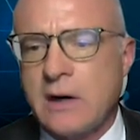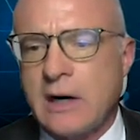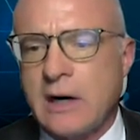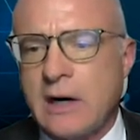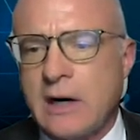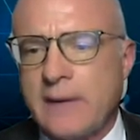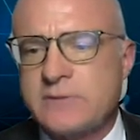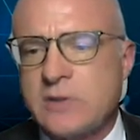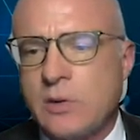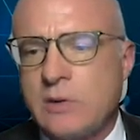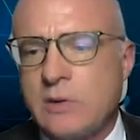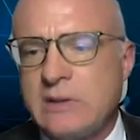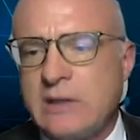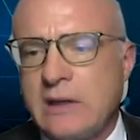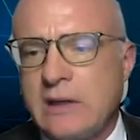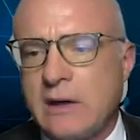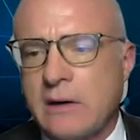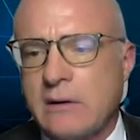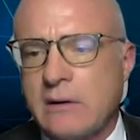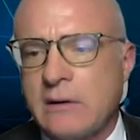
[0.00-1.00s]
up to a
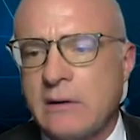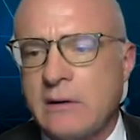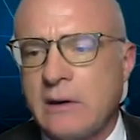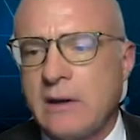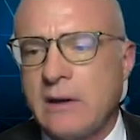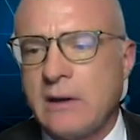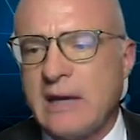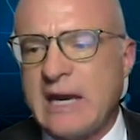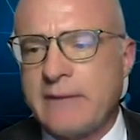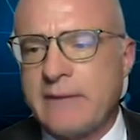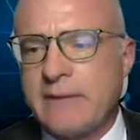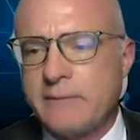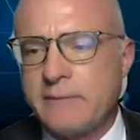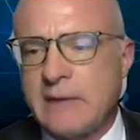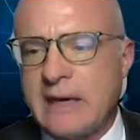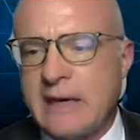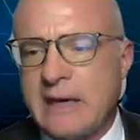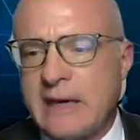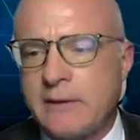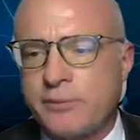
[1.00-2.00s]
year and
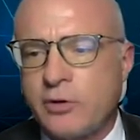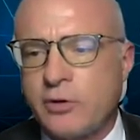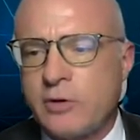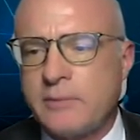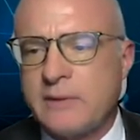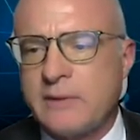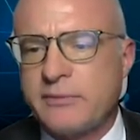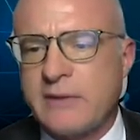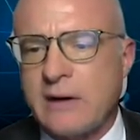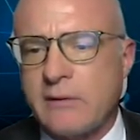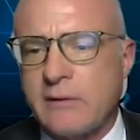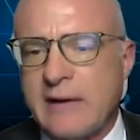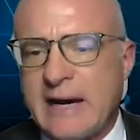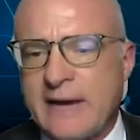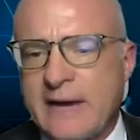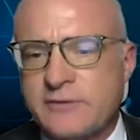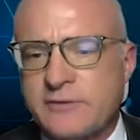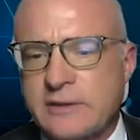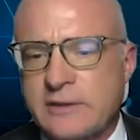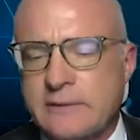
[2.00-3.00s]
an improvement
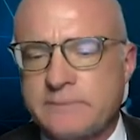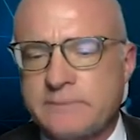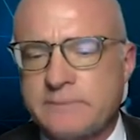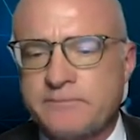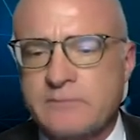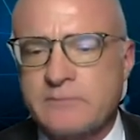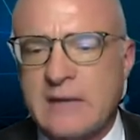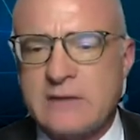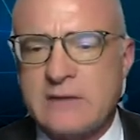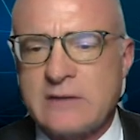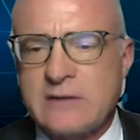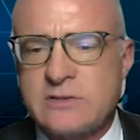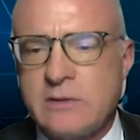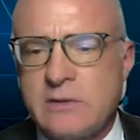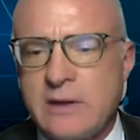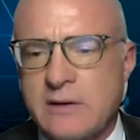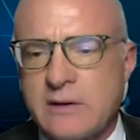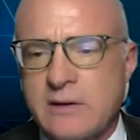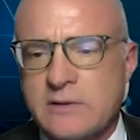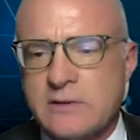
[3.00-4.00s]
thereafter at 2
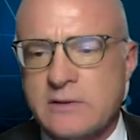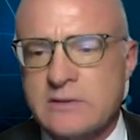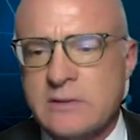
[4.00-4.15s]
years.